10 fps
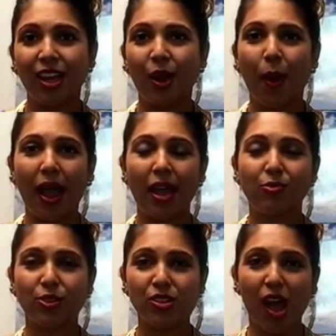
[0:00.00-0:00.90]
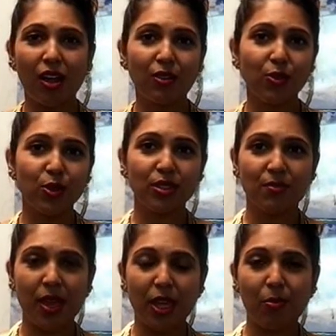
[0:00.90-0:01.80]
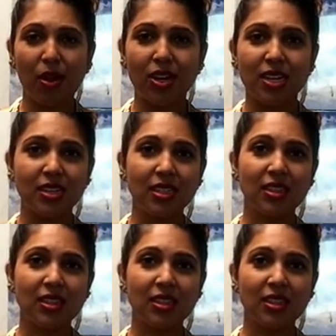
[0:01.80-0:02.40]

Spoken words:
I have photographers and makeup artists